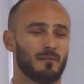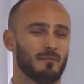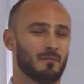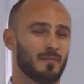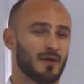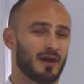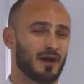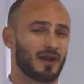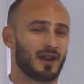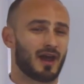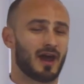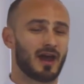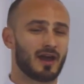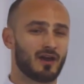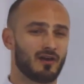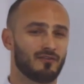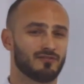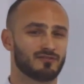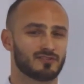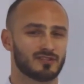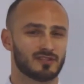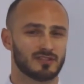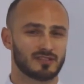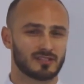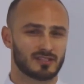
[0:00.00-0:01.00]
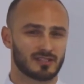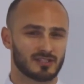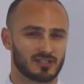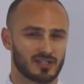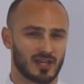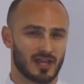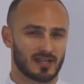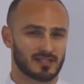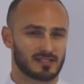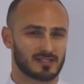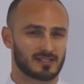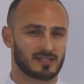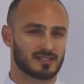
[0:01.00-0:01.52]
but I often
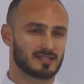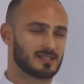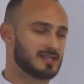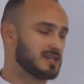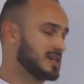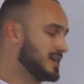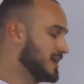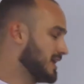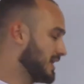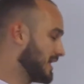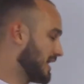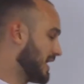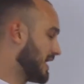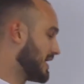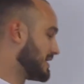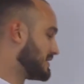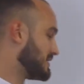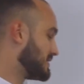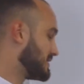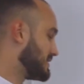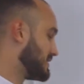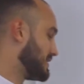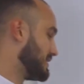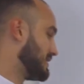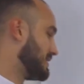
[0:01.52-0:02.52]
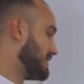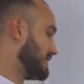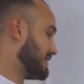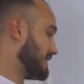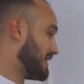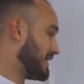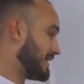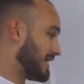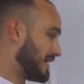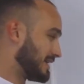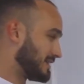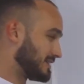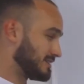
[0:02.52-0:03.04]
suggest, seeing as
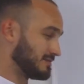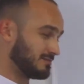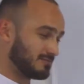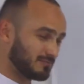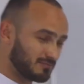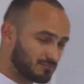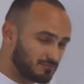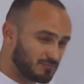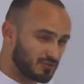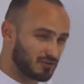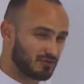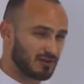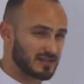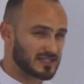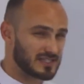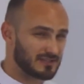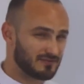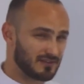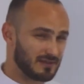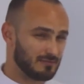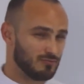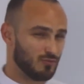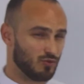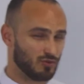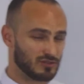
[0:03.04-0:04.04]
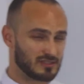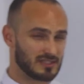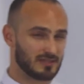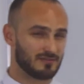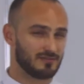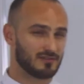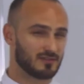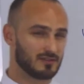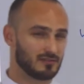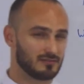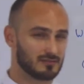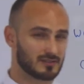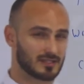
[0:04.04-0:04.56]
they get progressively more
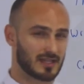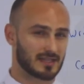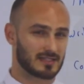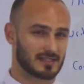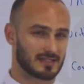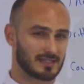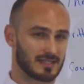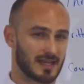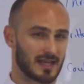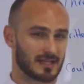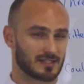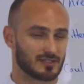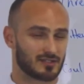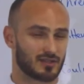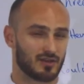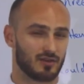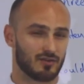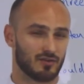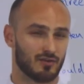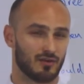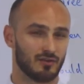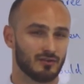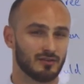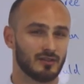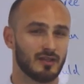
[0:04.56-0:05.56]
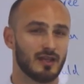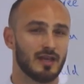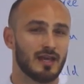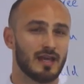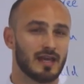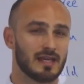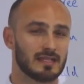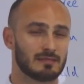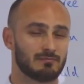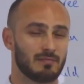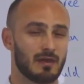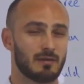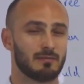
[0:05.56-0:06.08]
difficult as the texts go on,
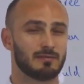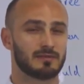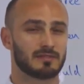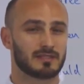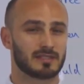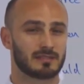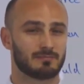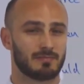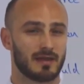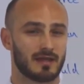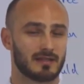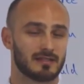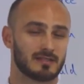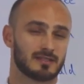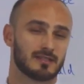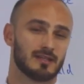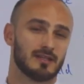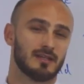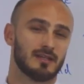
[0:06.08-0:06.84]
is maybe to spend